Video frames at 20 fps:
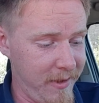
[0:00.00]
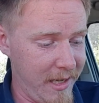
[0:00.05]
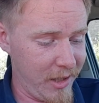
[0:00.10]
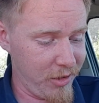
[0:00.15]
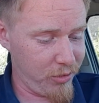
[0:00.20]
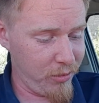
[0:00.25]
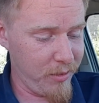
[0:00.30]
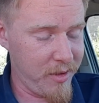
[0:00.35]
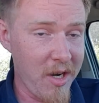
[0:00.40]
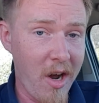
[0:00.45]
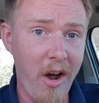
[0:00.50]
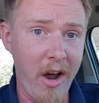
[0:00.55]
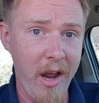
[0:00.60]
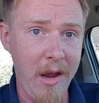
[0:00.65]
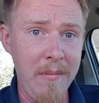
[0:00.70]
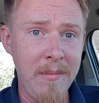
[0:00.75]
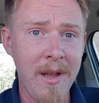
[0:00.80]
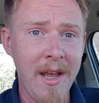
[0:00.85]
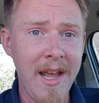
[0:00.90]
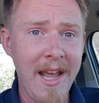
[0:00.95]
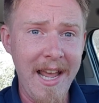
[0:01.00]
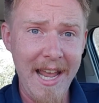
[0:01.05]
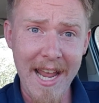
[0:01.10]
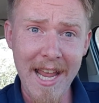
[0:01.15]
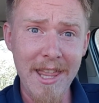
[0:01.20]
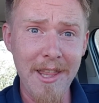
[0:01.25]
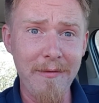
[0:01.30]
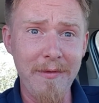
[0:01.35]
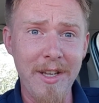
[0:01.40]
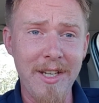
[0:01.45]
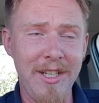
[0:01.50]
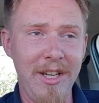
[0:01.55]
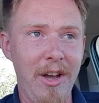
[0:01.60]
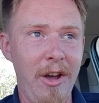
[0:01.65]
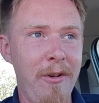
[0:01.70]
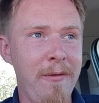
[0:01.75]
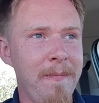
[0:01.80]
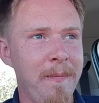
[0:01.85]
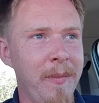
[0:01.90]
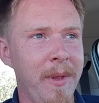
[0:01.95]
actual time in the
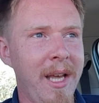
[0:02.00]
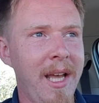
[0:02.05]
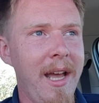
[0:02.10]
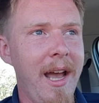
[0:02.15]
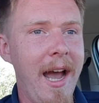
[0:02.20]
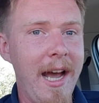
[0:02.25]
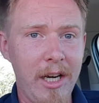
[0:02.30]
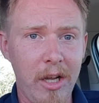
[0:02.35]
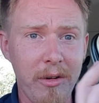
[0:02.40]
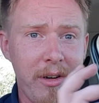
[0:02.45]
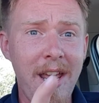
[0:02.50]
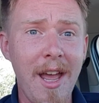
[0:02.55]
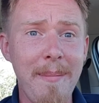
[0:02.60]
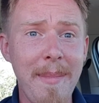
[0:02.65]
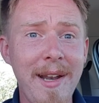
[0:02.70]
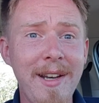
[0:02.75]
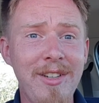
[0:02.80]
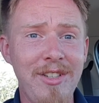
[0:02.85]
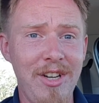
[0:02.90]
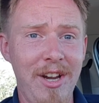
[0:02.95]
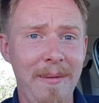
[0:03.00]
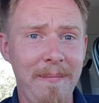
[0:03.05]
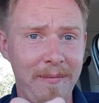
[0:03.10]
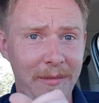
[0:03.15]
video, and I'll commend you.